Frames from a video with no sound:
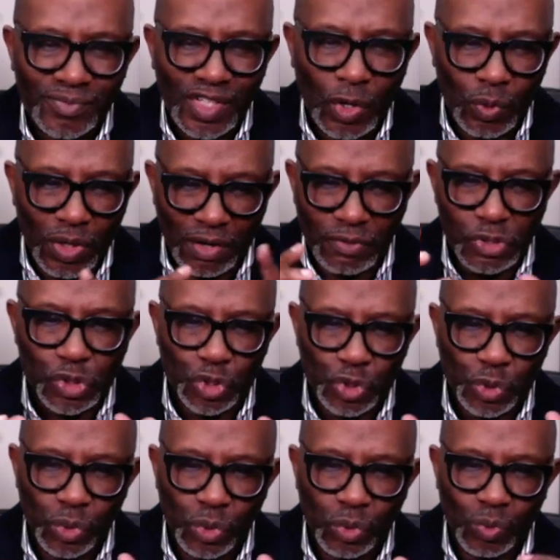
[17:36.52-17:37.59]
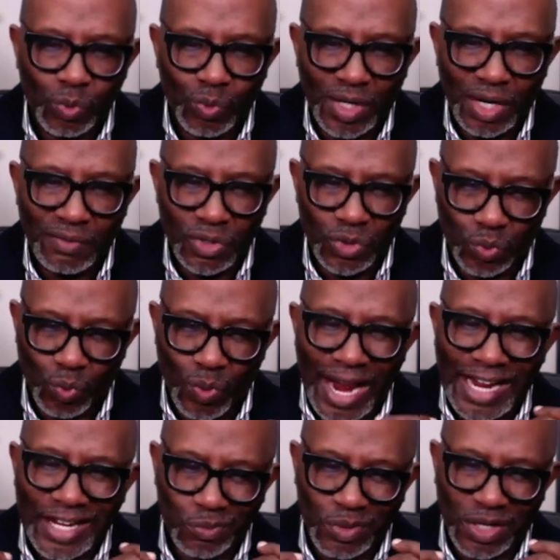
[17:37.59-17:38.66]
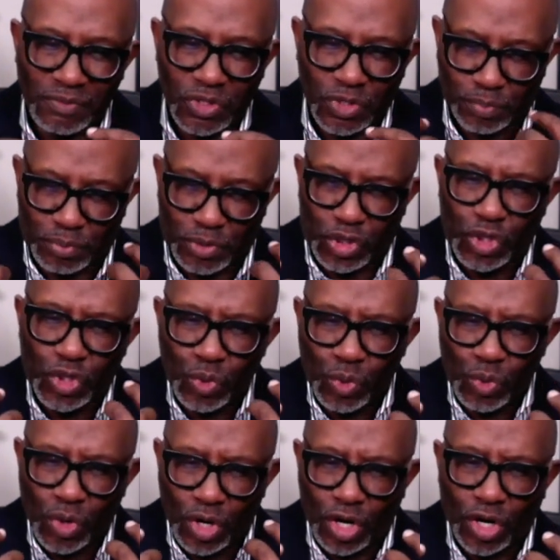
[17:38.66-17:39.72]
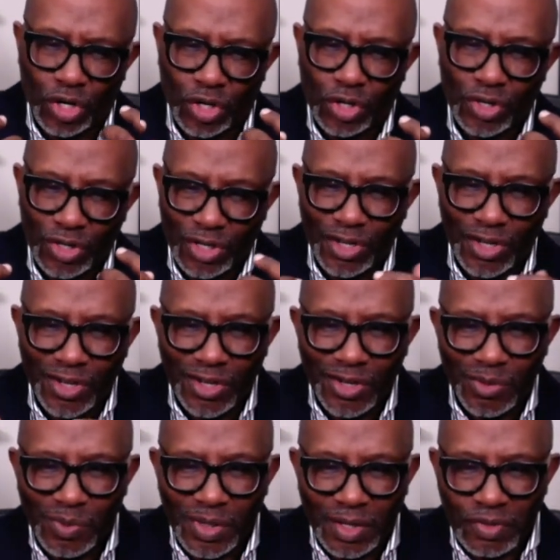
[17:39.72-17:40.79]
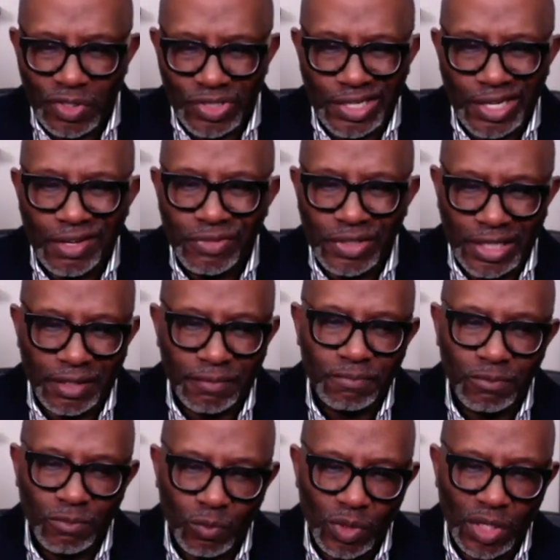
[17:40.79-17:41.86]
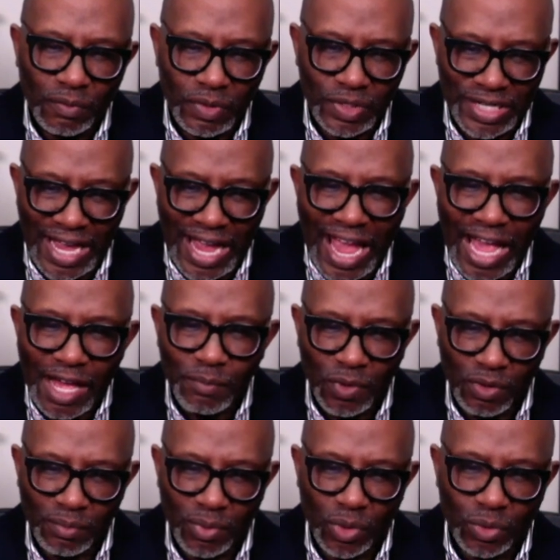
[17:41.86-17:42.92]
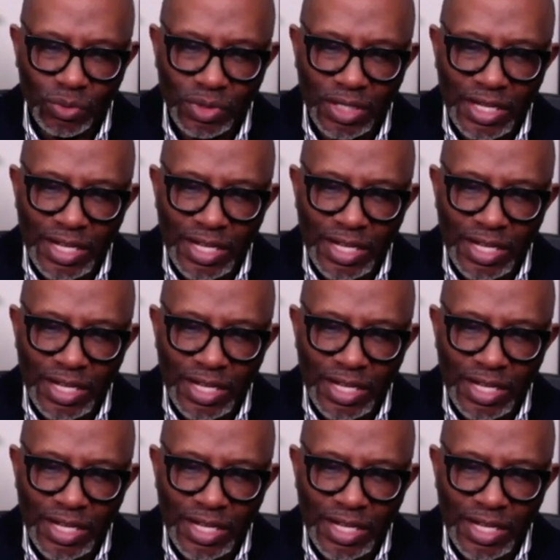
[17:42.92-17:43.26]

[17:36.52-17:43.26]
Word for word: whatever's true, whatever is right, whatever's pure, whatever is lovely, whatever is admirable.